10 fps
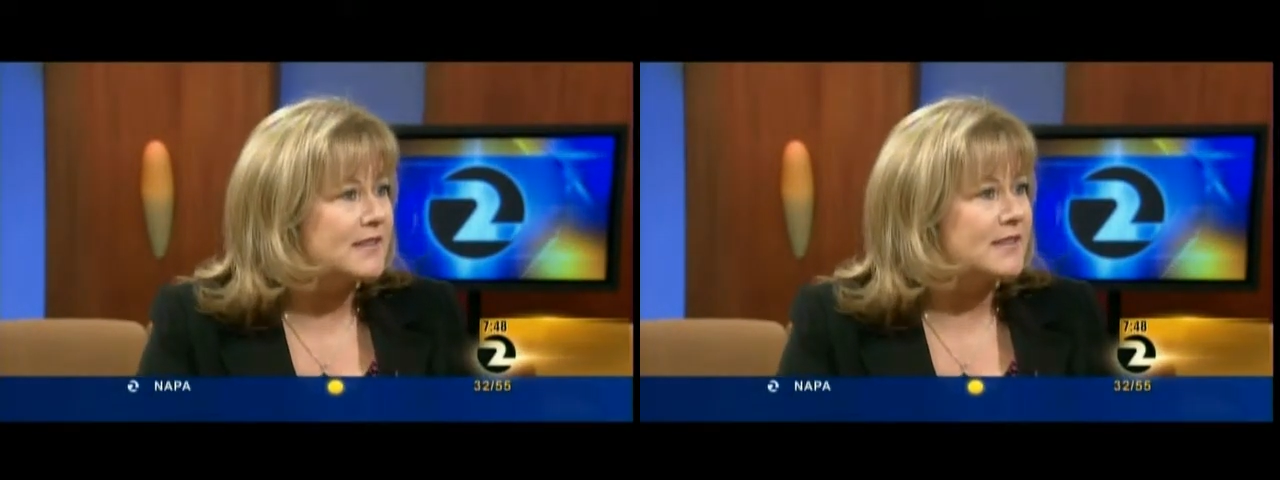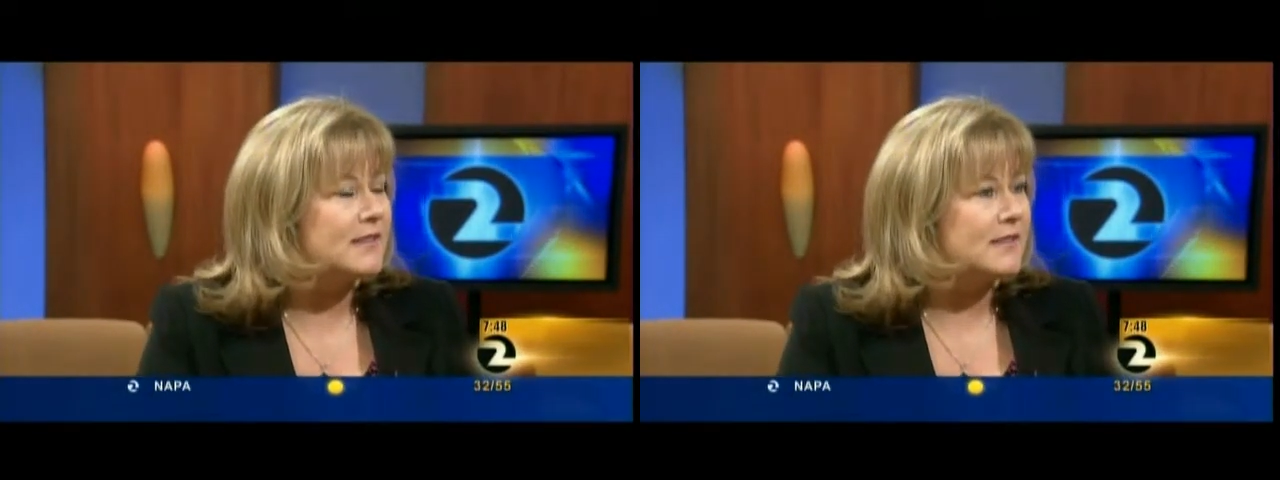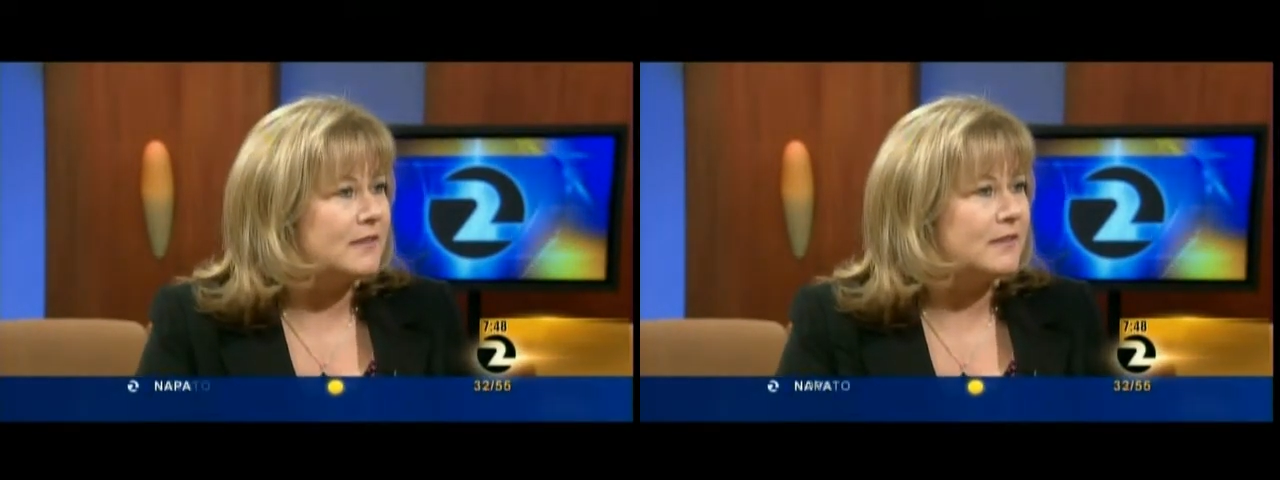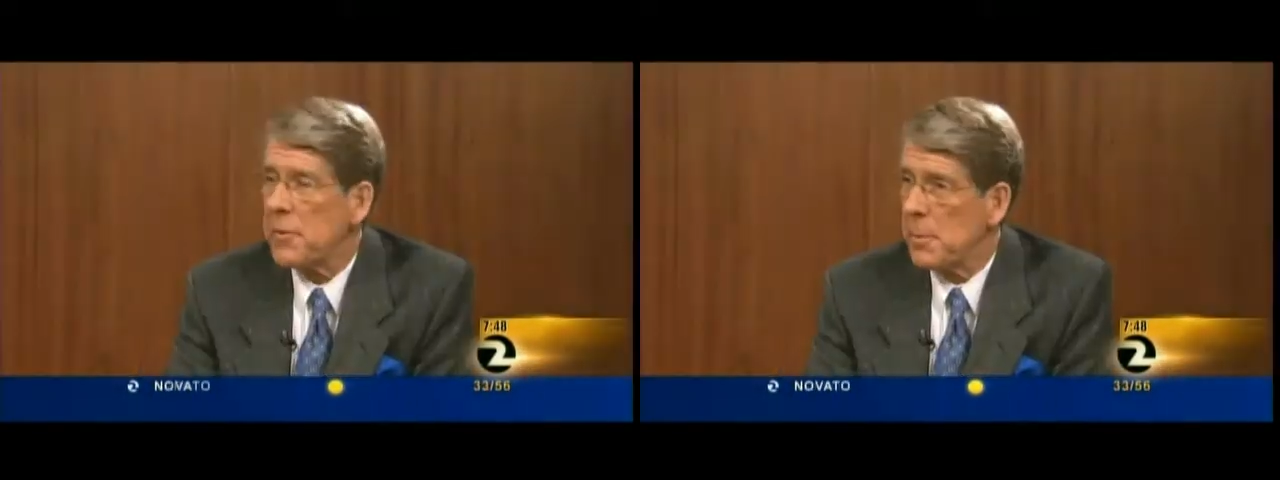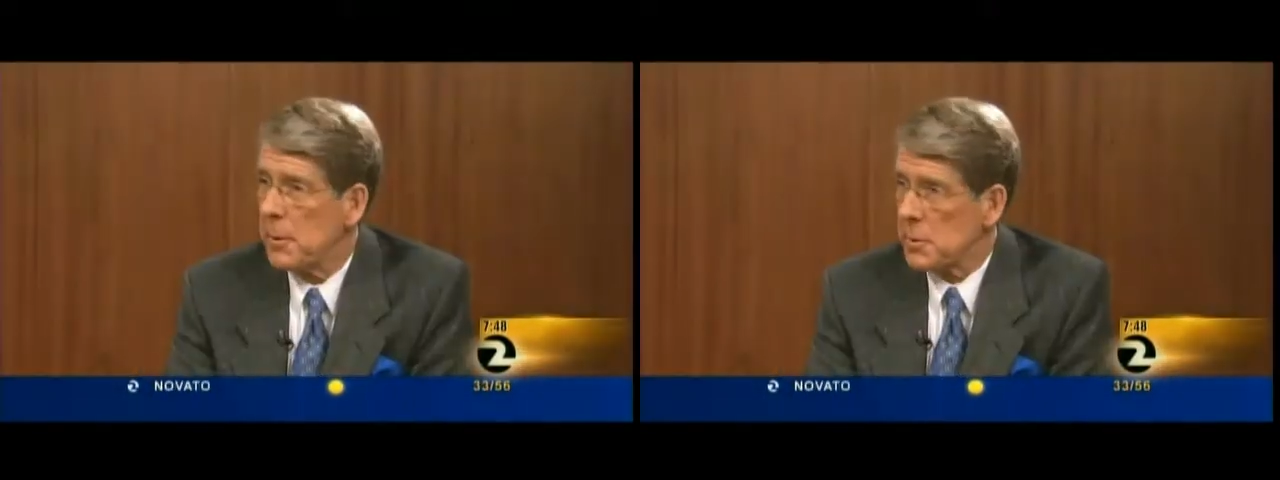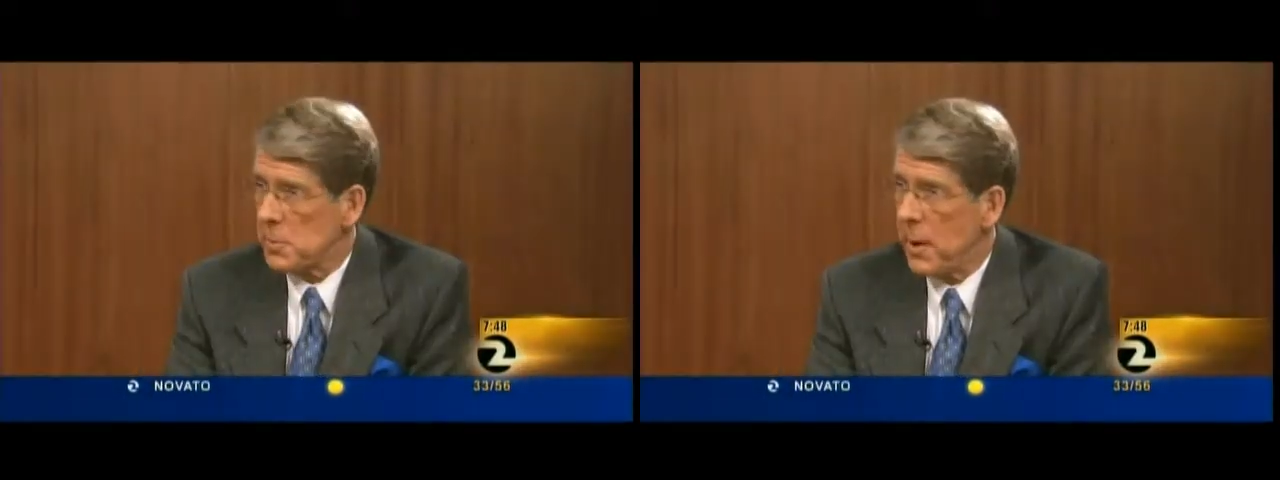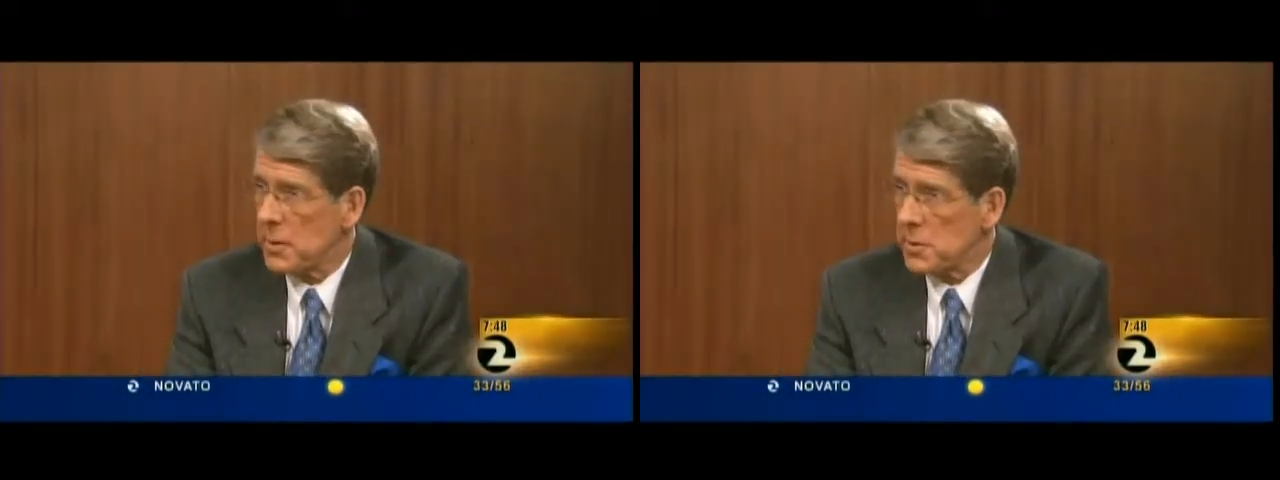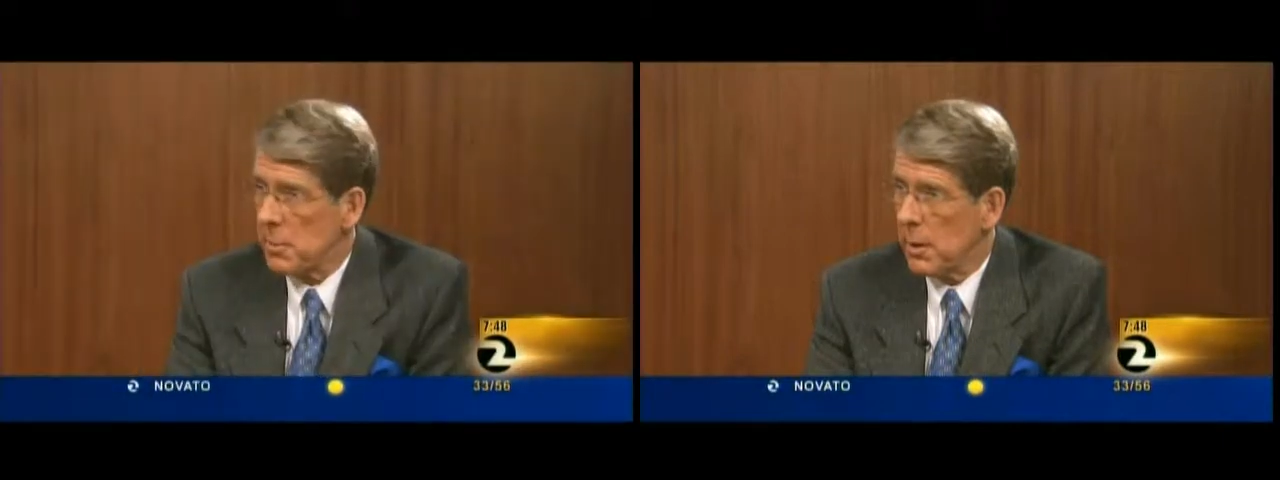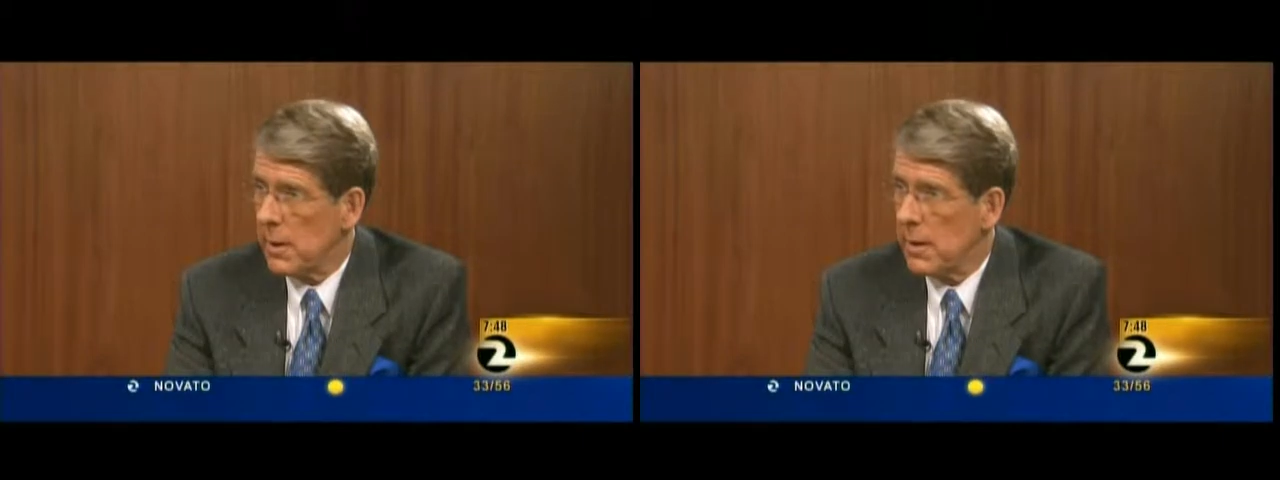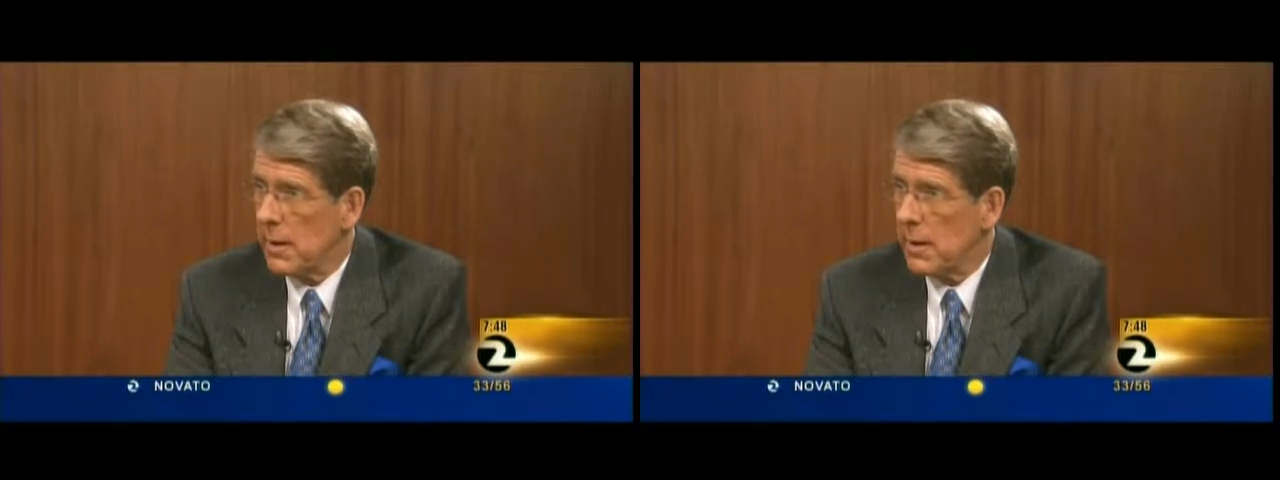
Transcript: So, and you have to be responsible